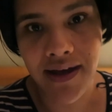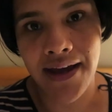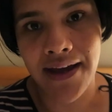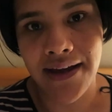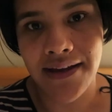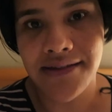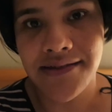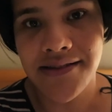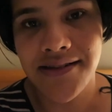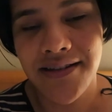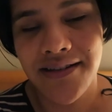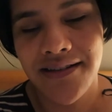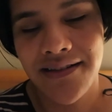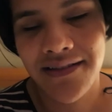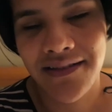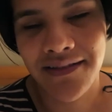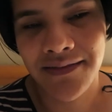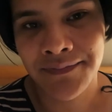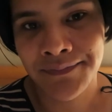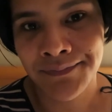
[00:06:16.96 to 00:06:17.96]
8.
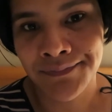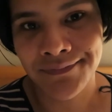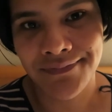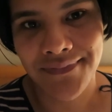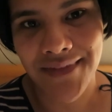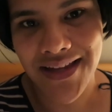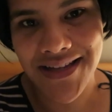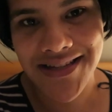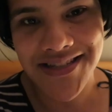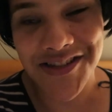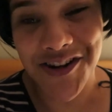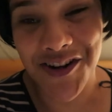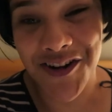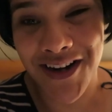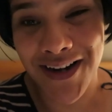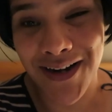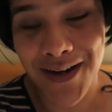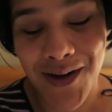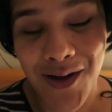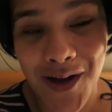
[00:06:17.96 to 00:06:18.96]

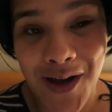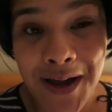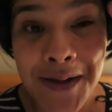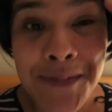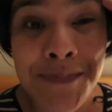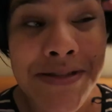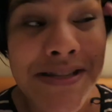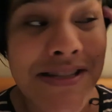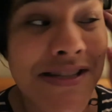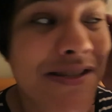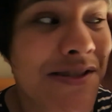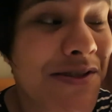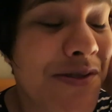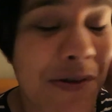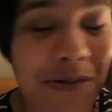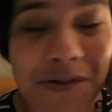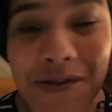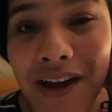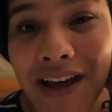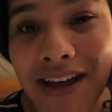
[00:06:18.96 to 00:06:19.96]
Sorry, I'm
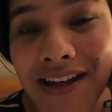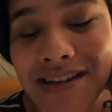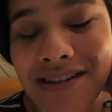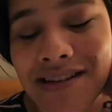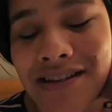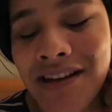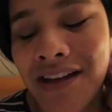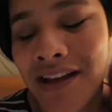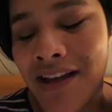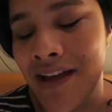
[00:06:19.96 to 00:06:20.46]
so tired.